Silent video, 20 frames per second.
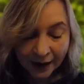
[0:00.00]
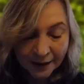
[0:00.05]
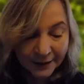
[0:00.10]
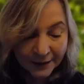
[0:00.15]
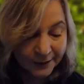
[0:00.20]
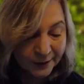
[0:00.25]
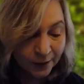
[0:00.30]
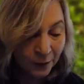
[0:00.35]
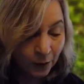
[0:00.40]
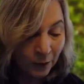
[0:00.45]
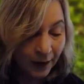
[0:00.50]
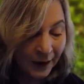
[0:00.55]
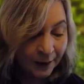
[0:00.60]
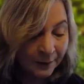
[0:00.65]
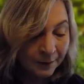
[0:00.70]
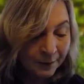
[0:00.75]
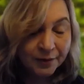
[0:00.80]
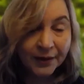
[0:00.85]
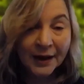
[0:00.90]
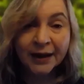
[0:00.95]
So
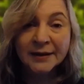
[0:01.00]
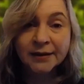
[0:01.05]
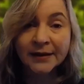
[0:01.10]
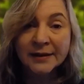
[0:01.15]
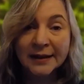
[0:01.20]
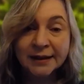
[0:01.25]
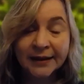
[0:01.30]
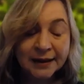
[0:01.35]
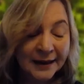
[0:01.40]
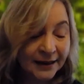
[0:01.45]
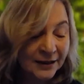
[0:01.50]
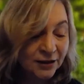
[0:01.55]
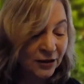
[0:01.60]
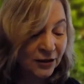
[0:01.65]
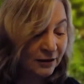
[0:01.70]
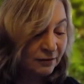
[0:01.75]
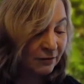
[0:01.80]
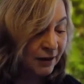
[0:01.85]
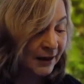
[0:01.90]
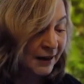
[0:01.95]
that's in
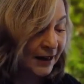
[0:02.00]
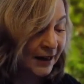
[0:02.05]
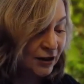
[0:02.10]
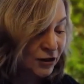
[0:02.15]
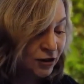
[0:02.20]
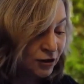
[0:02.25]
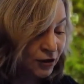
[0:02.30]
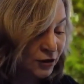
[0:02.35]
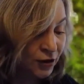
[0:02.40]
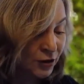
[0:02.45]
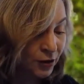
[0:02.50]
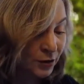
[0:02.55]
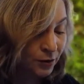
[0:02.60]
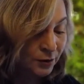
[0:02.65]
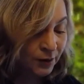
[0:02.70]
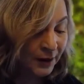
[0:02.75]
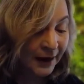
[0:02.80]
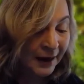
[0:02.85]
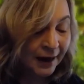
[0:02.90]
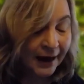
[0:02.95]
relation to
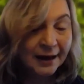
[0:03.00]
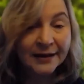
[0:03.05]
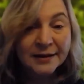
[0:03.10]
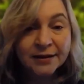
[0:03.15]
the